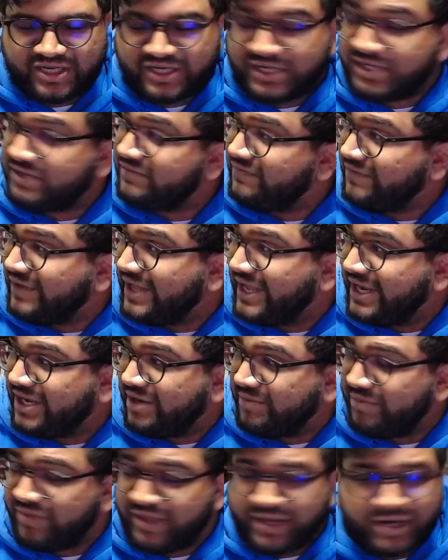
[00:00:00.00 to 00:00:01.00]
flag up
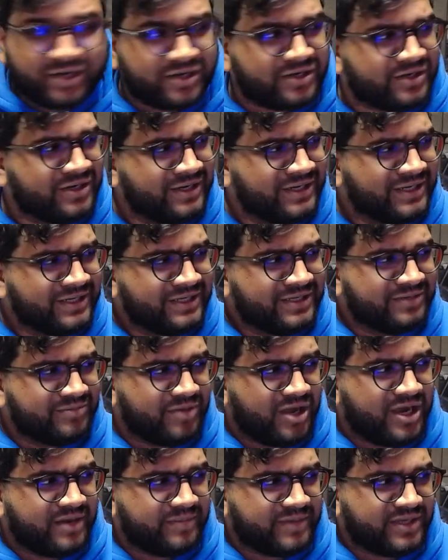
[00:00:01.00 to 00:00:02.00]
there
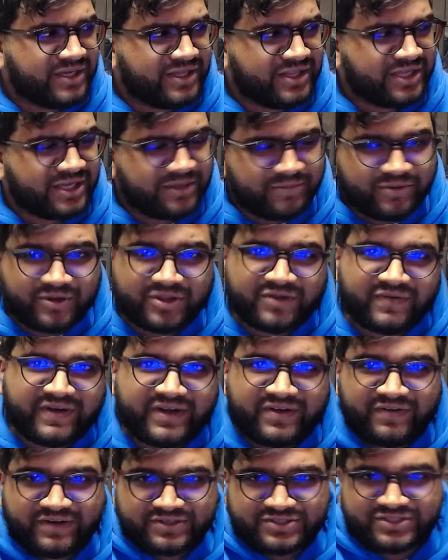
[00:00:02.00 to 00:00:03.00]
behind me. I think I pointed the right
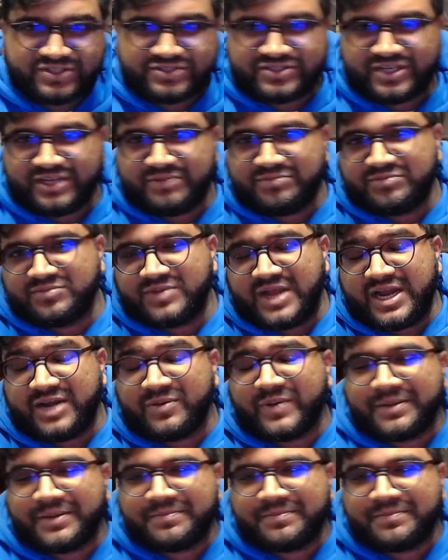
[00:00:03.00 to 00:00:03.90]
direction this time. Anyway,